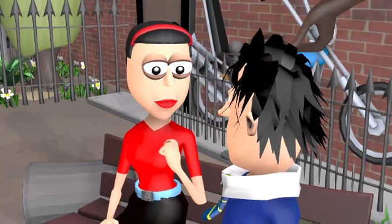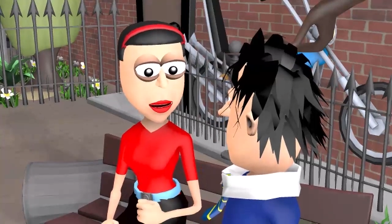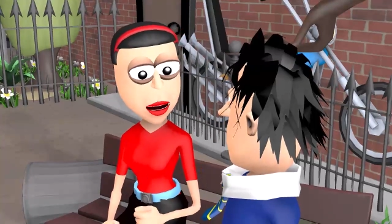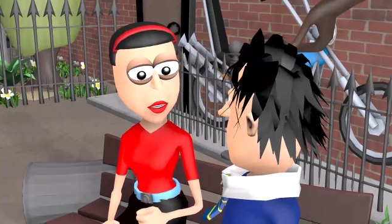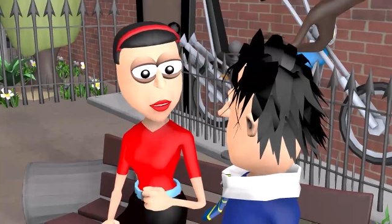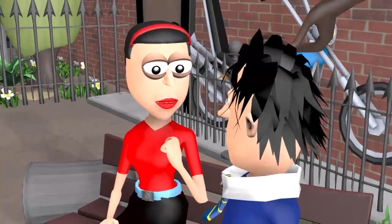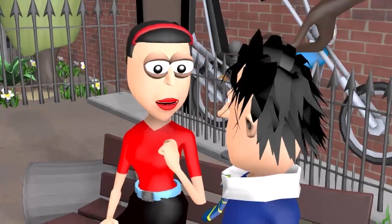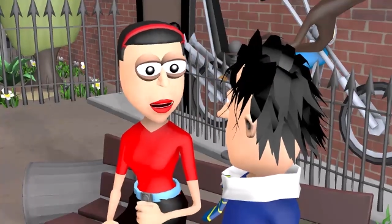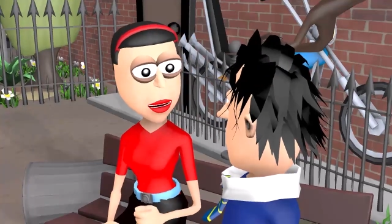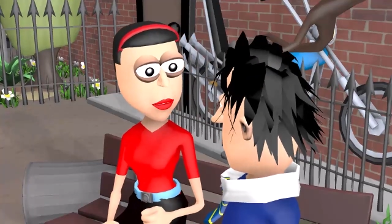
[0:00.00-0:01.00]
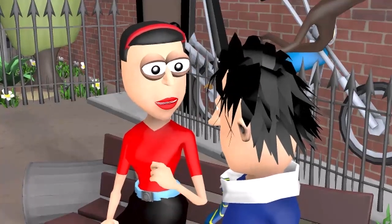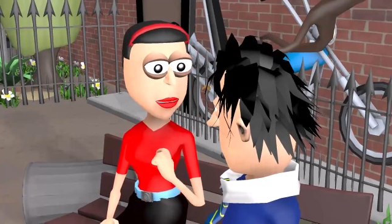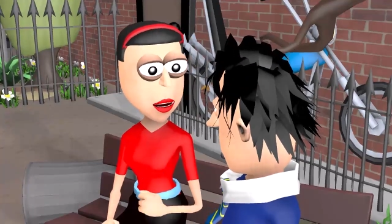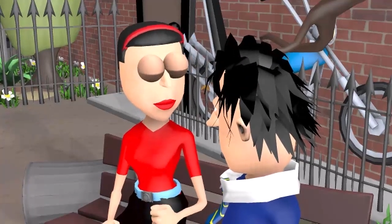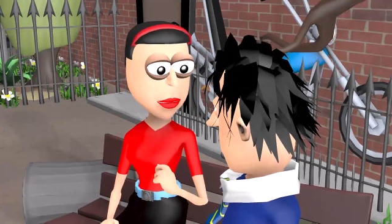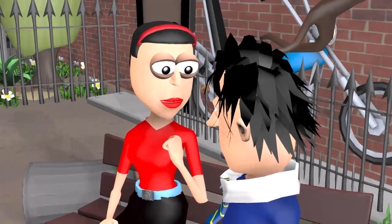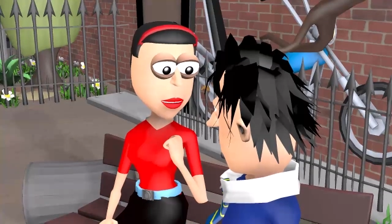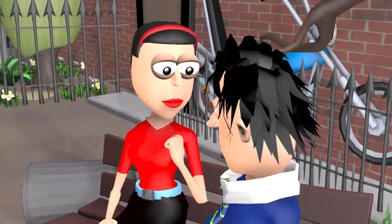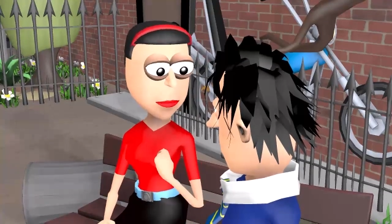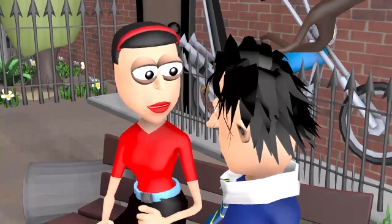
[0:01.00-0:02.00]
Well, quit hanging around with
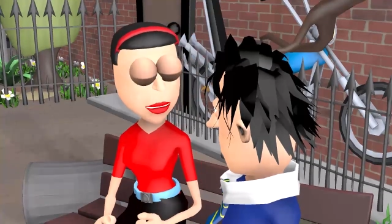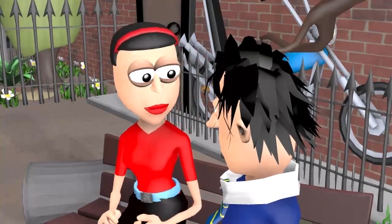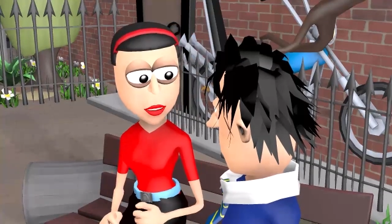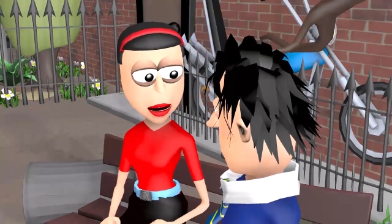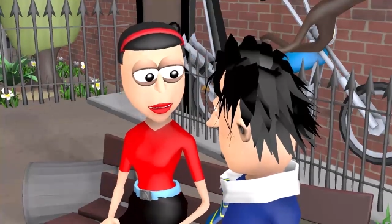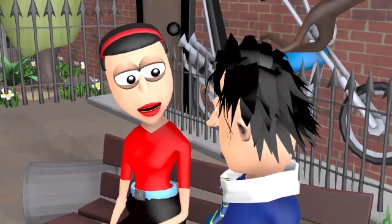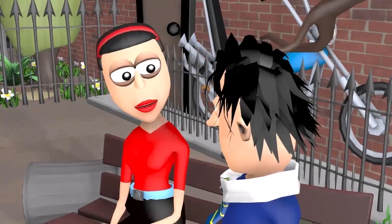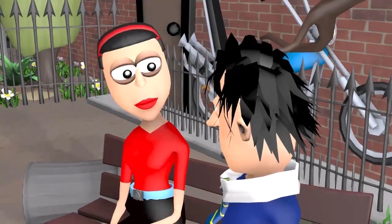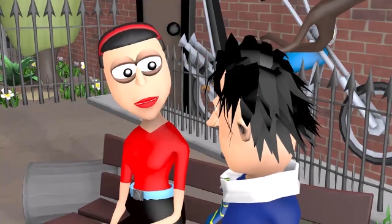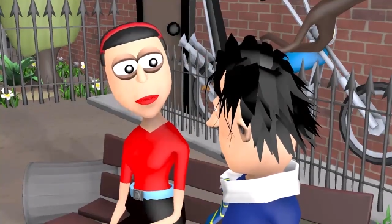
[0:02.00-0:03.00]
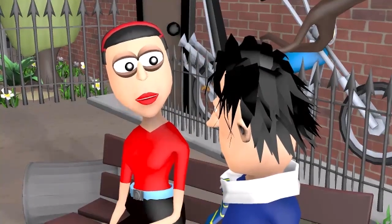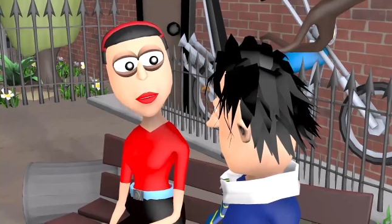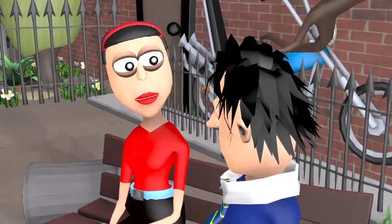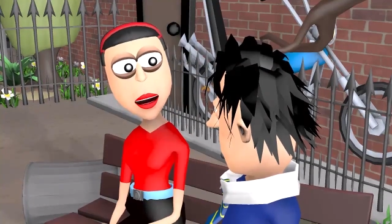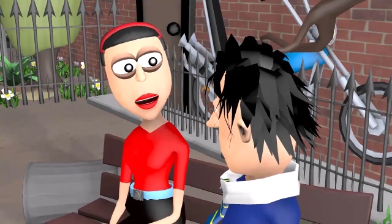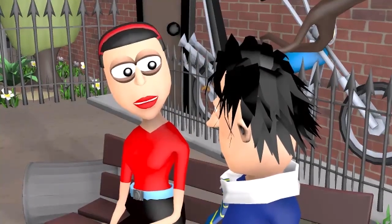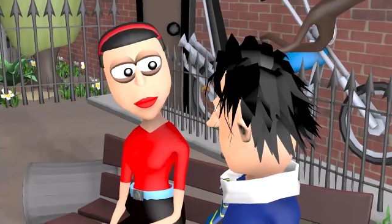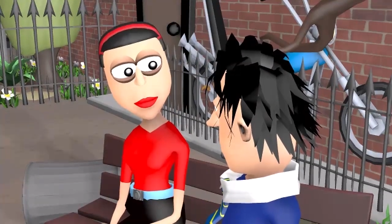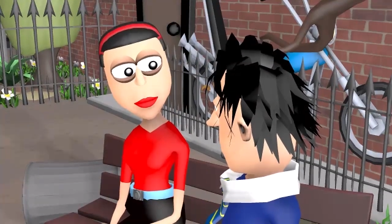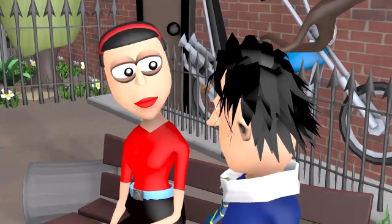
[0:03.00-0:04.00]
those boys who are naughty all the time.
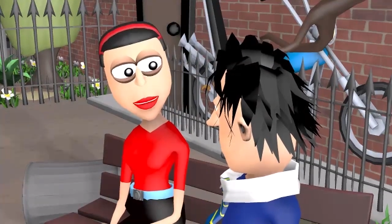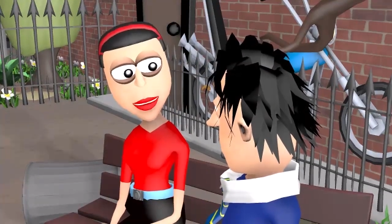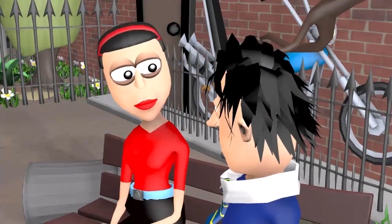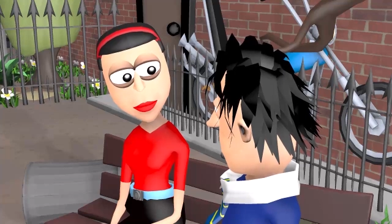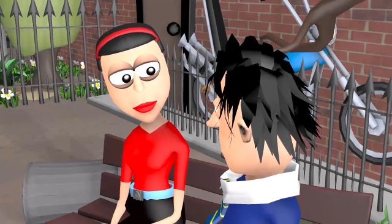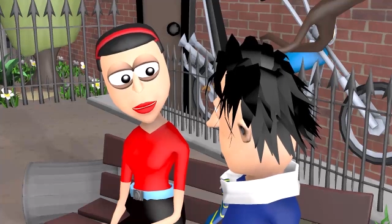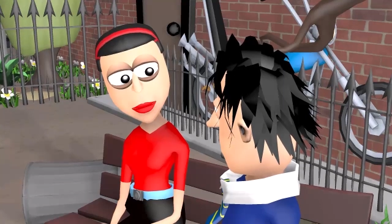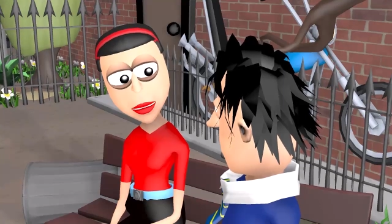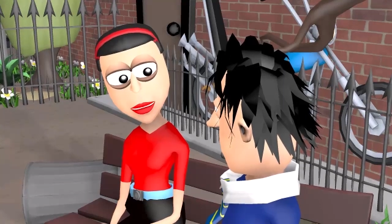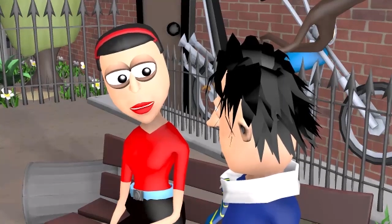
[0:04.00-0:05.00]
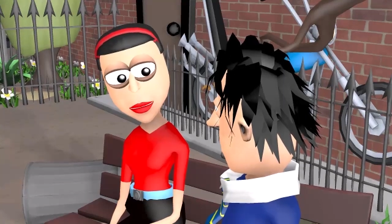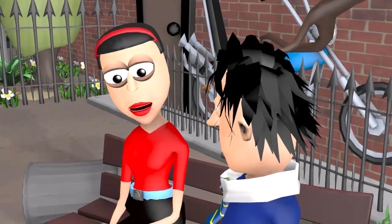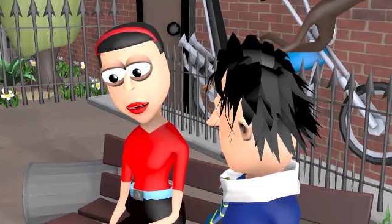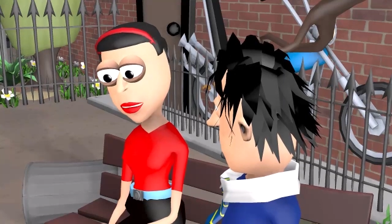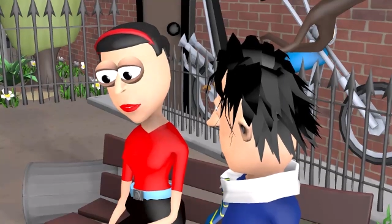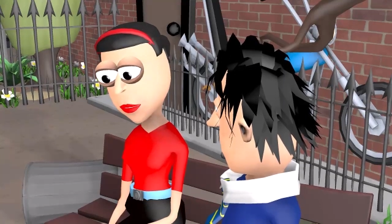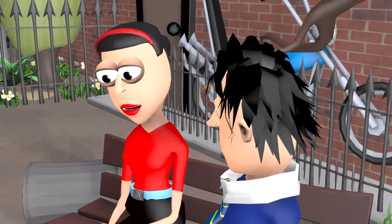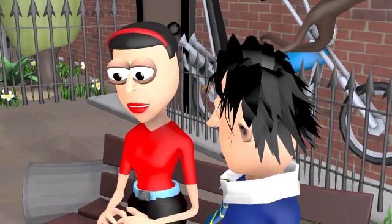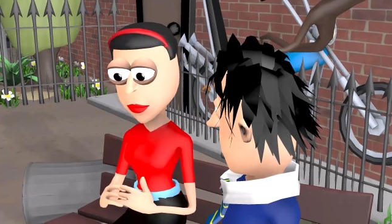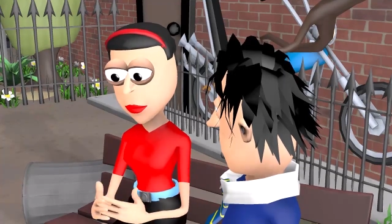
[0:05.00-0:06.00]
They say they're having
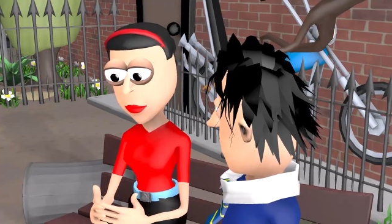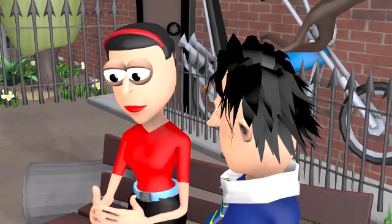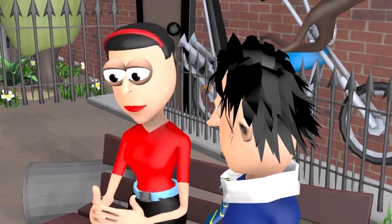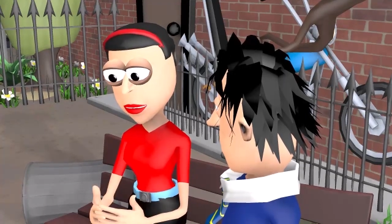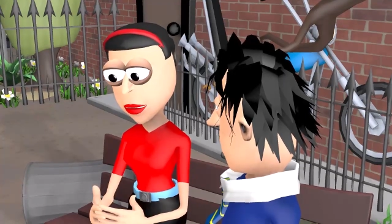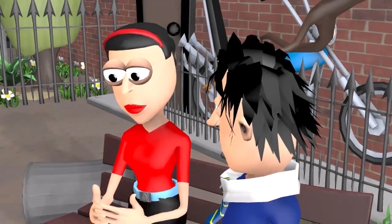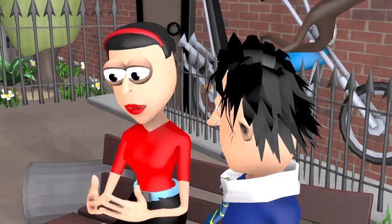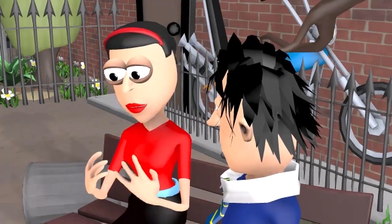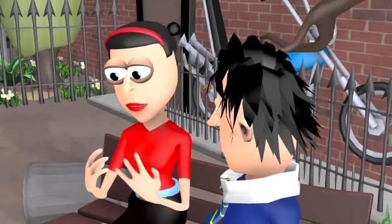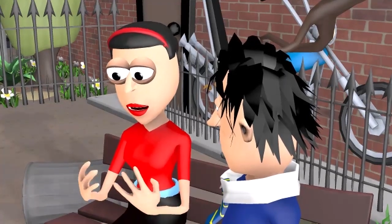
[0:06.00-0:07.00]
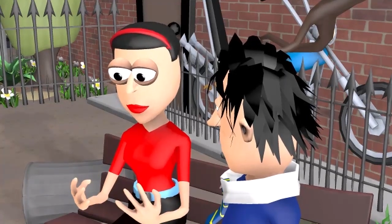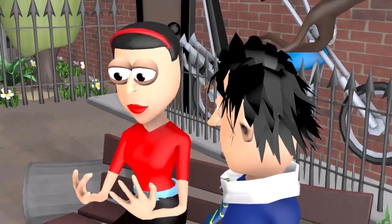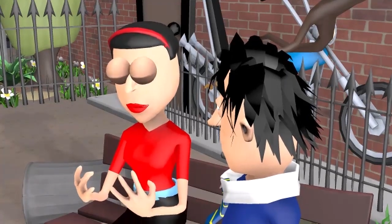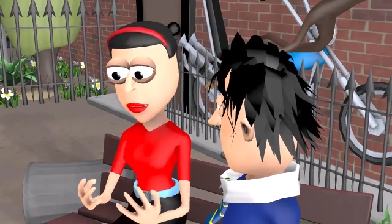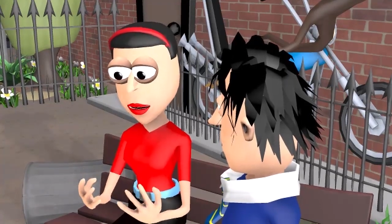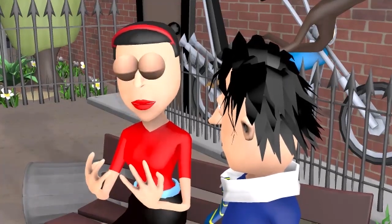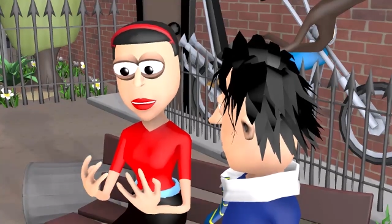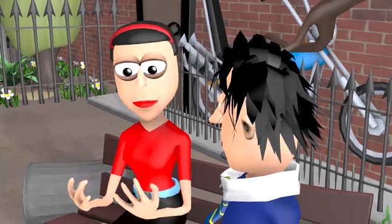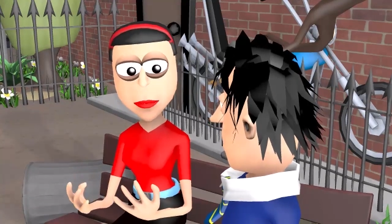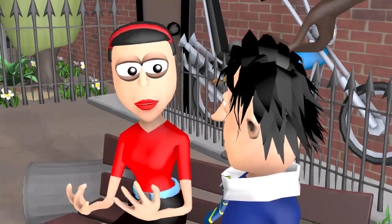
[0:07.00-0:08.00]
fun, but it's not fun for other
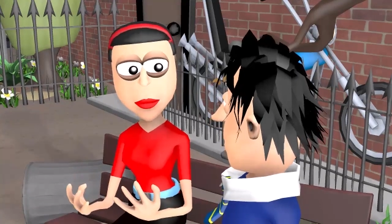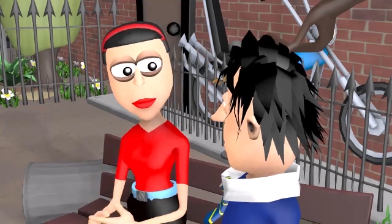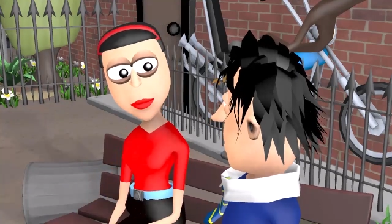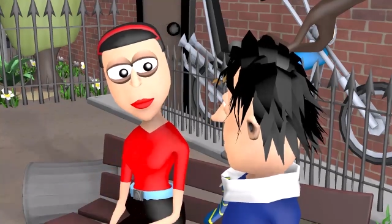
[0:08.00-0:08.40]
people.